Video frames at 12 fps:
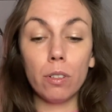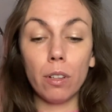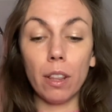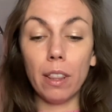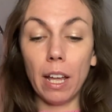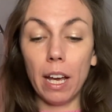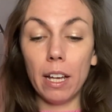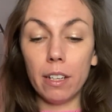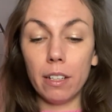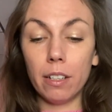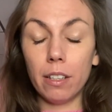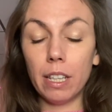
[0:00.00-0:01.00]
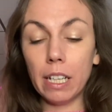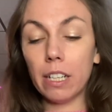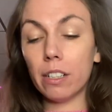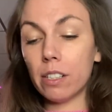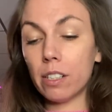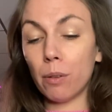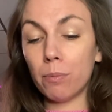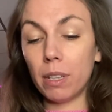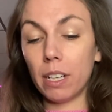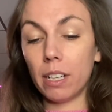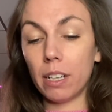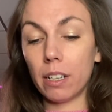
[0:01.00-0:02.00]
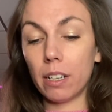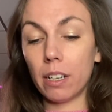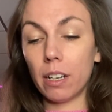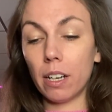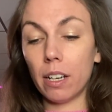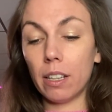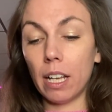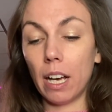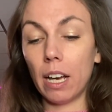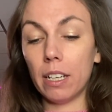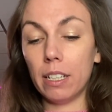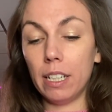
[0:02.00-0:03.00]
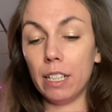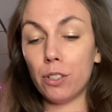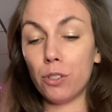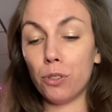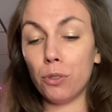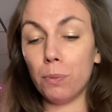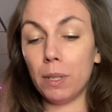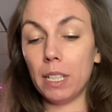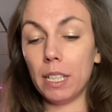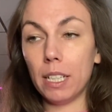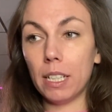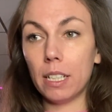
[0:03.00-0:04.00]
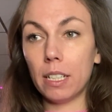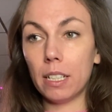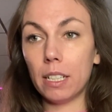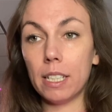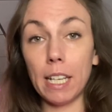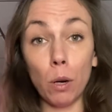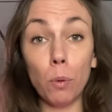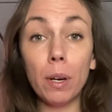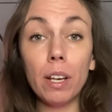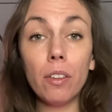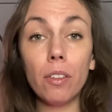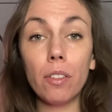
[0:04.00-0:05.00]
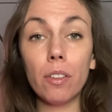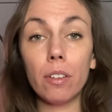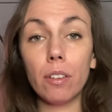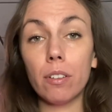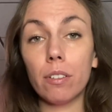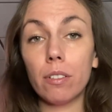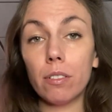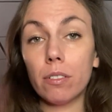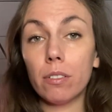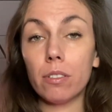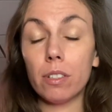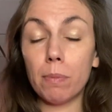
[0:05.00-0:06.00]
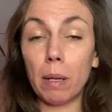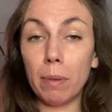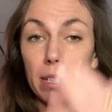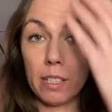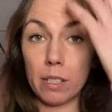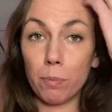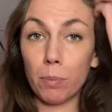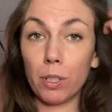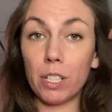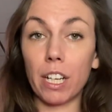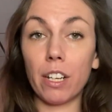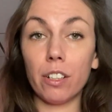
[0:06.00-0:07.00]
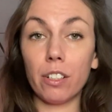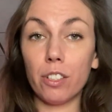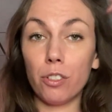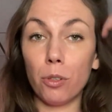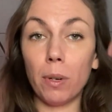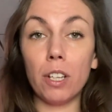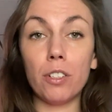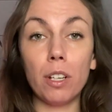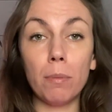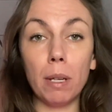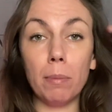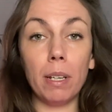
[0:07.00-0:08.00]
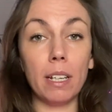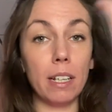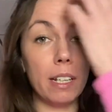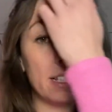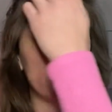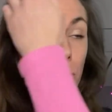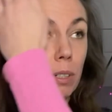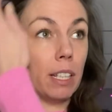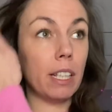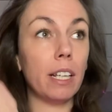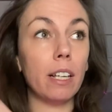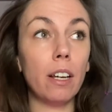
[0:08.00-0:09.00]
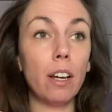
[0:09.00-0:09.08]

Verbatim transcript: then there is something that needs to be dealt with maybe it's this particular situation maybe it is really